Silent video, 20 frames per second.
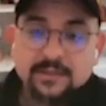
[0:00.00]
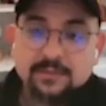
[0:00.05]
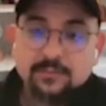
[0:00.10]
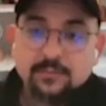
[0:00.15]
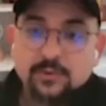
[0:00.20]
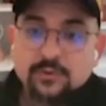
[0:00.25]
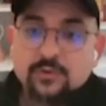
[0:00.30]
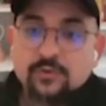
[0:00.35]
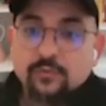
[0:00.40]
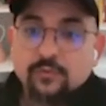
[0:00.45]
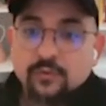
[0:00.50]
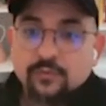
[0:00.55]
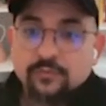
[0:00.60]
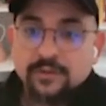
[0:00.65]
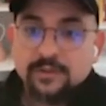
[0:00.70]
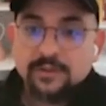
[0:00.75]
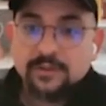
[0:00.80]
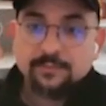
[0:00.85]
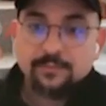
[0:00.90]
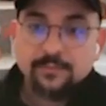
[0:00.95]
system needs to work
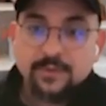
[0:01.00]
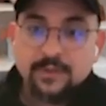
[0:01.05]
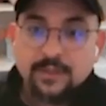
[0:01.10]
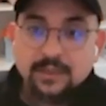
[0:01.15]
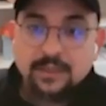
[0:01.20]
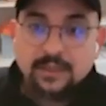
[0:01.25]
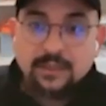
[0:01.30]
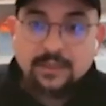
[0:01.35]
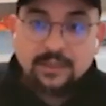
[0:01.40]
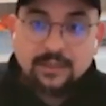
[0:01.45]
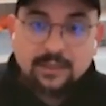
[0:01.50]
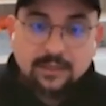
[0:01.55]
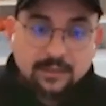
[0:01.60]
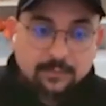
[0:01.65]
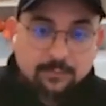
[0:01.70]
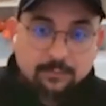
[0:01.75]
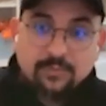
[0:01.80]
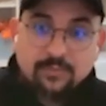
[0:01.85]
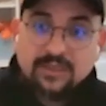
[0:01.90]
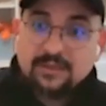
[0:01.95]
within.
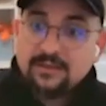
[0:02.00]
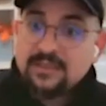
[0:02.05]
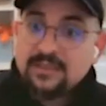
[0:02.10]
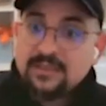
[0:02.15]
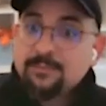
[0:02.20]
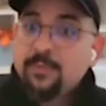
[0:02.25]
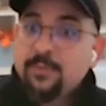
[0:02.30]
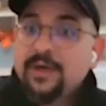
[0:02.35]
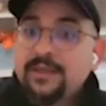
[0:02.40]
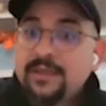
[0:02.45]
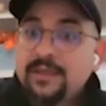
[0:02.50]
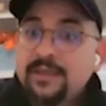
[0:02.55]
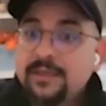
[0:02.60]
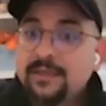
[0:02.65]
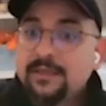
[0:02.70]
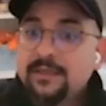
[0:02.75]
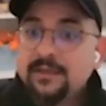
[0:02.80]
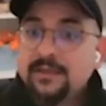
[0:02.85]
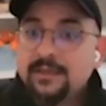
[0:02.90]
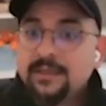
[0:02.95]
But
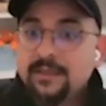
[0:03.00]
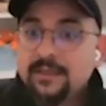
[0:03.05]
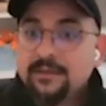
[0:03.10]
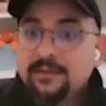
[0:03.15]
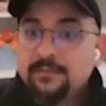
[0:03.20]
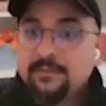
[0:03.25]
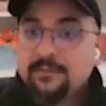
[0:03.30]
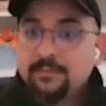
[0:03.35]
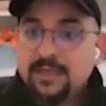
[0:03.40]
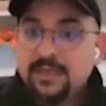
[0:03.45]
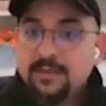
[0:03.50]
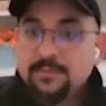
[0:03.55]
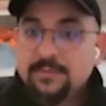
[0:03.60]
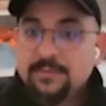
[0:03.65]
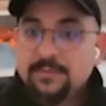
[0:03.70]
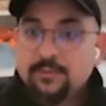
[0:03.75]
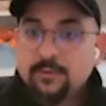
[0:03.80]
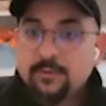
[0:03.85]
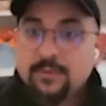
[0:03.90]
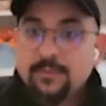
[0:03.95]
particularly becomes
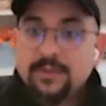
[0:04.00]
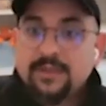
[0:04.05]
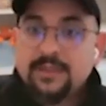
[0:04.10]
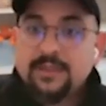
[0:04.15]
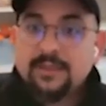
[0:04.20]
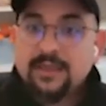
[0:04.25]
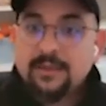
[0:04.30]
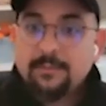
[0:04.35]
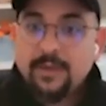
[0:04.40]
problematic in